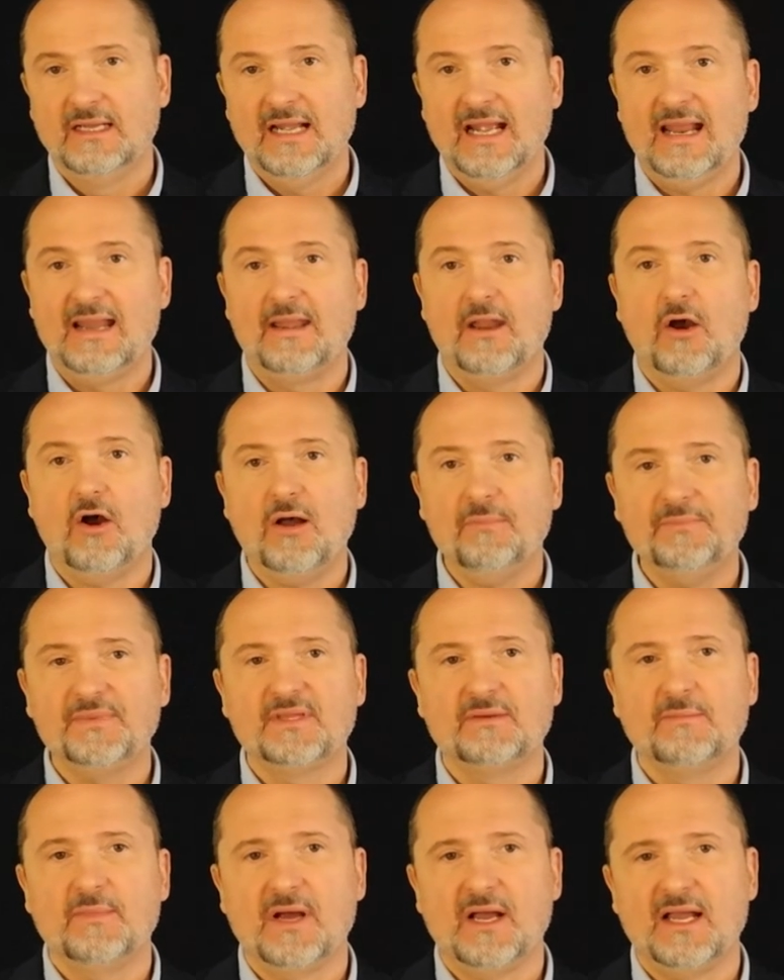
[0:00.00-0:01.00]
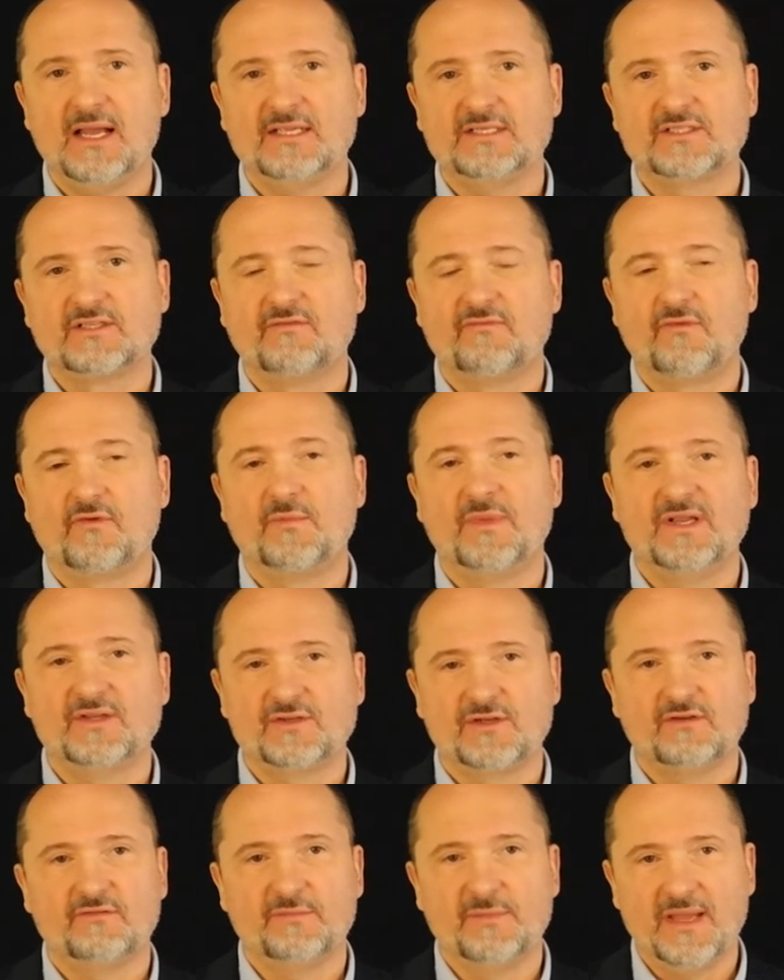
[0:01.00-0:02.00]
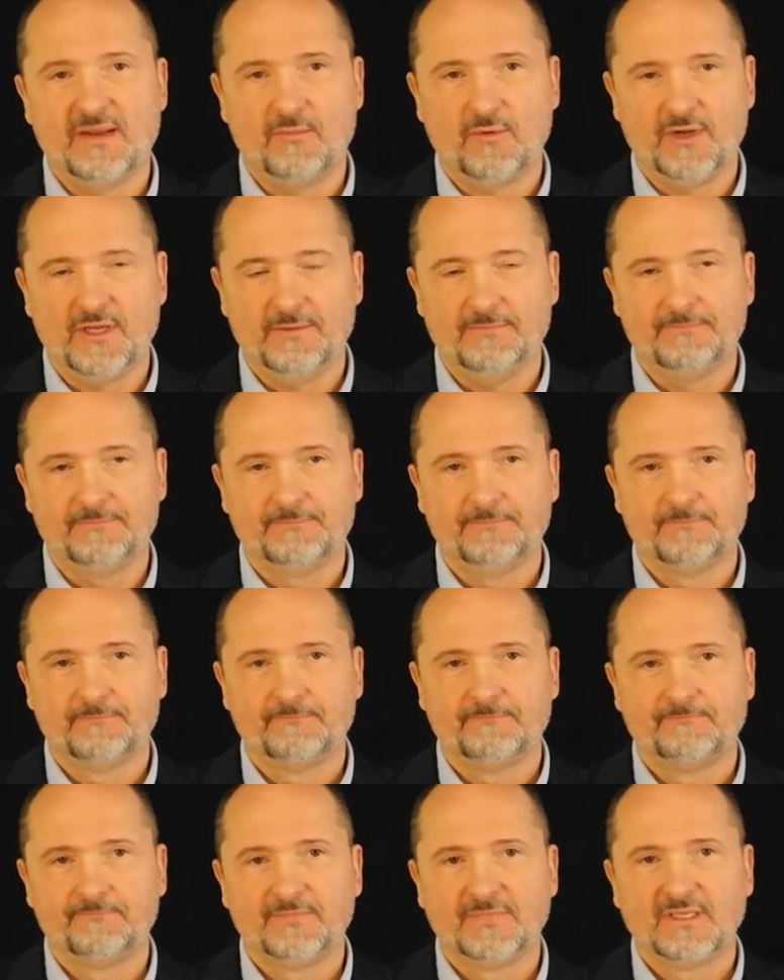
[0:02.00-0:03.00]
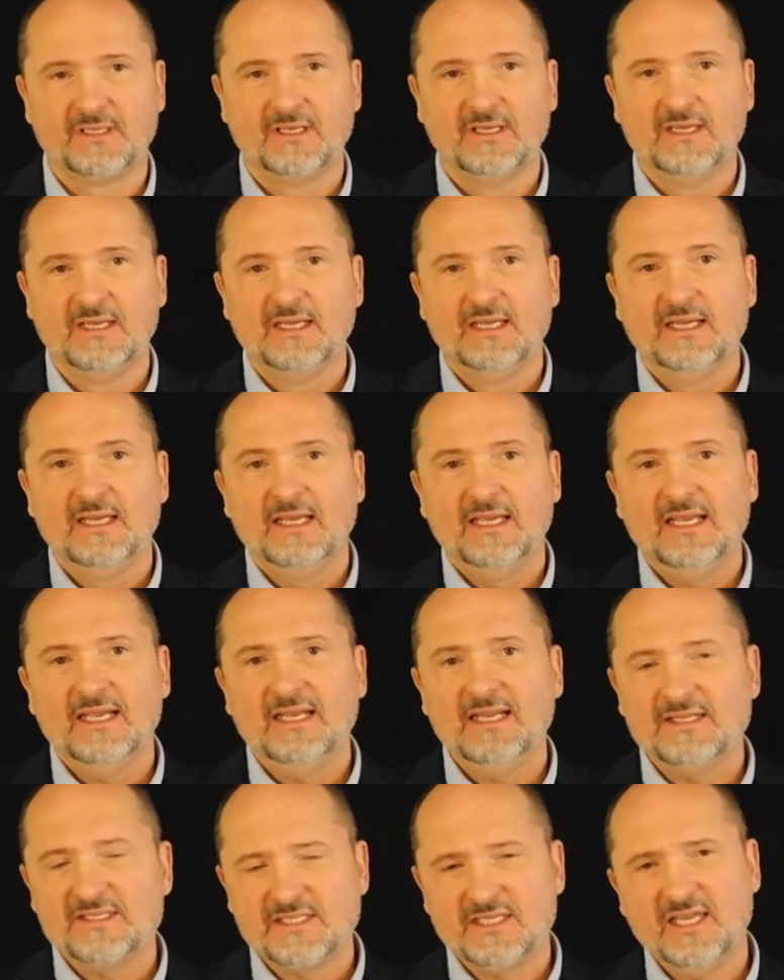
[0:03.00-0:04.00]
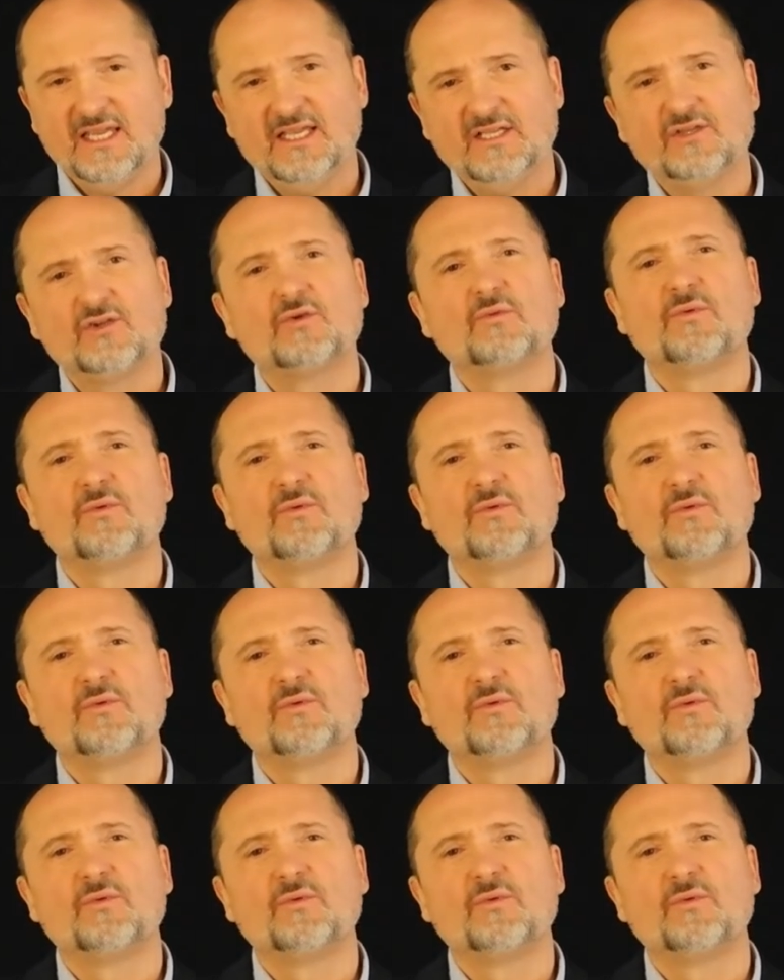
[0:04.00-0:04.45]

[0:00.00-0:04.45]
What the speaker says: and optimize the formation of memory. It is key to